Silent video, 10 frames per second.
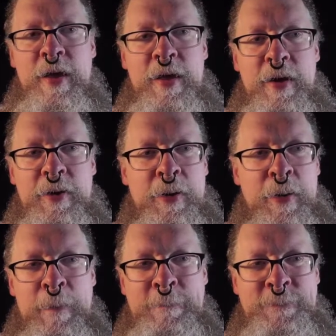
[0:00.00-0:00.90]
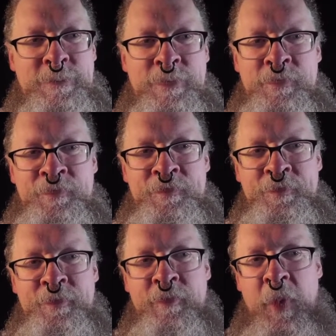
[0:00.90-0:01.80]
um
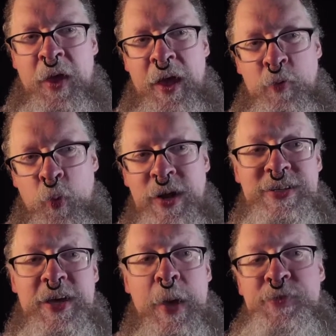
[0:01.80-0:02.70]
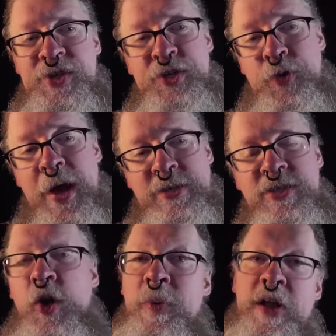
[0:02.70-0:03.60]
one time she drank
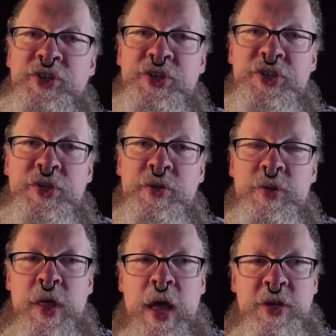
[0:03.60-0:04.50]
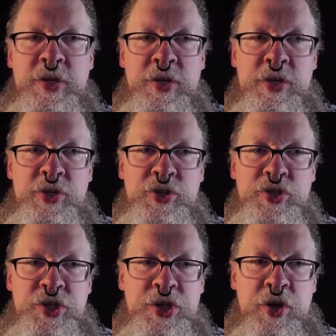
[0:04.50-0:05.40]
so much that
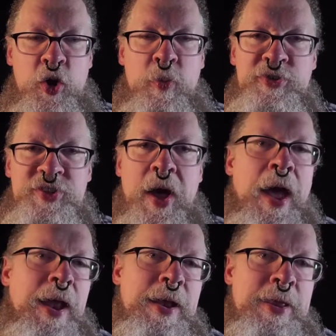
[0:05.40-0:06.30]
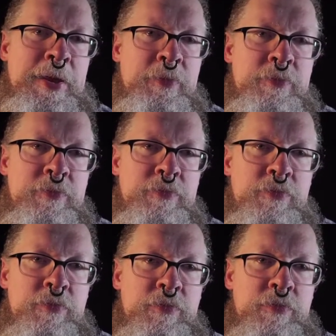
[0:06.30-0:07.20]
she almost died.
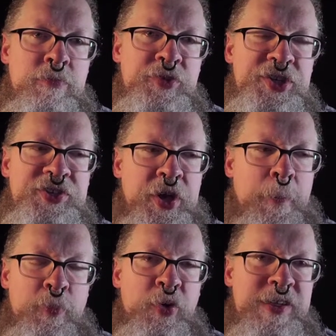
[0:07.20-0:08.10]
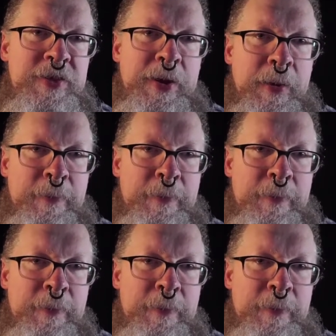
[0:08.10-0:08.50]
She stopped breathing.